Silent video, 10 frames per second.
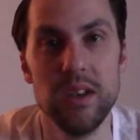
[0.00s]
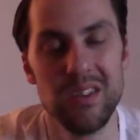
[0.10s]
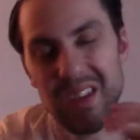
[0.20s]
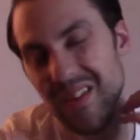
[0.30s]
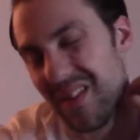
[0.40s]

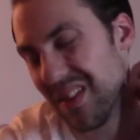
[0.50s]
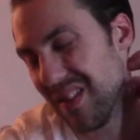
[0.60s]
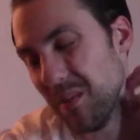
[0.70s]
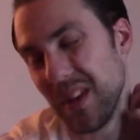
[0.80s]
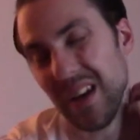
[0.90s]
Because it
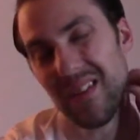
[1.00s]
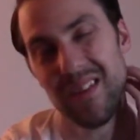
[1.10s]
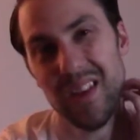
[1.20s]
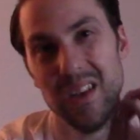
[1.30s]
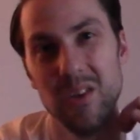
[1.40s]
seems kind of
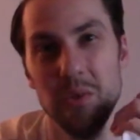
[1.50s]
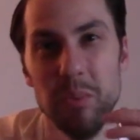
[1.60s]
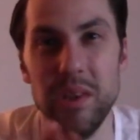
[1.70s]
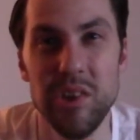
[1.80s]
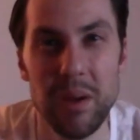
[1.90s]
silly to do
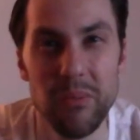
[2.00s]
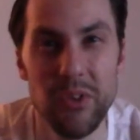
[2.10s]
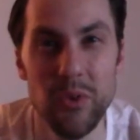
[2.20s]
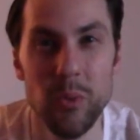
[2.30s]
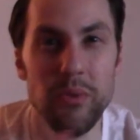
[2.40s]
P G M
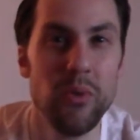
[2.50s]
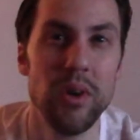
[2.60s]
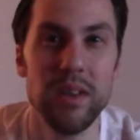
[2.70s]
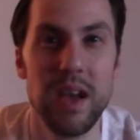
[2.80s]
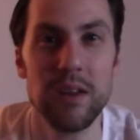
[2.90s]
two before
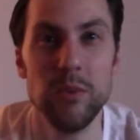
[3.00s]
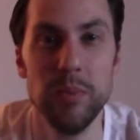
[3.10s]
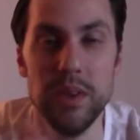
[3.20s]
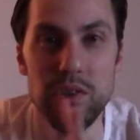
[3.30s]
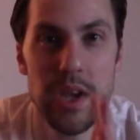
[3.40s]
I tackle
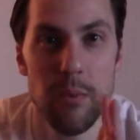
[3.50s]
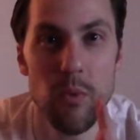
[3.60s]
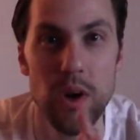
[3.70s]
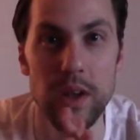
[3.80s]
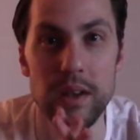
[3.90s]
P G M
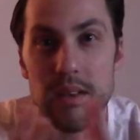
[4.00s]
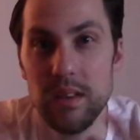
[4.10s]
one. At